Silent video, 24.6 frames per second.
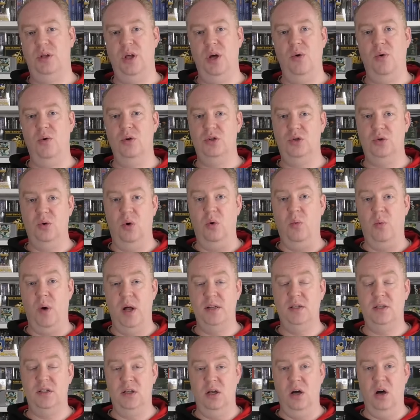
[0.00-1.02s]
a deal on sort of the
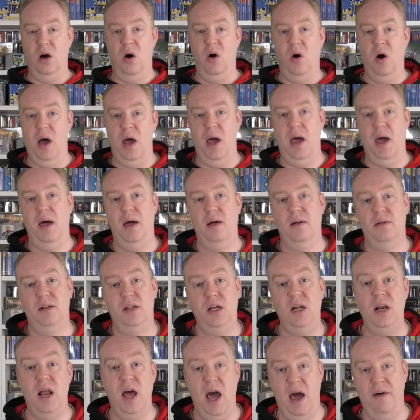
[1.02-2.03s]
ones that I
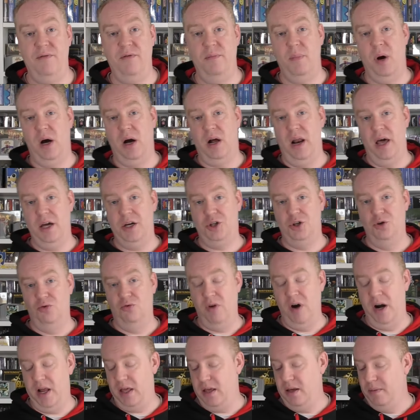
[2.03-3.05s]
didn't have in my collection
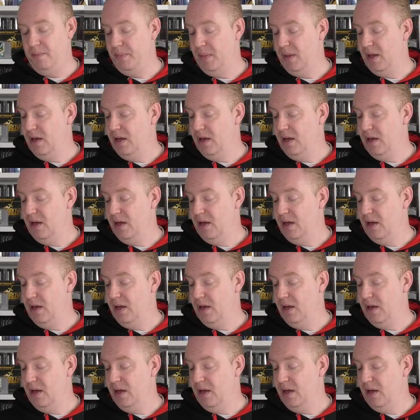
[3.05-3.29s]
already.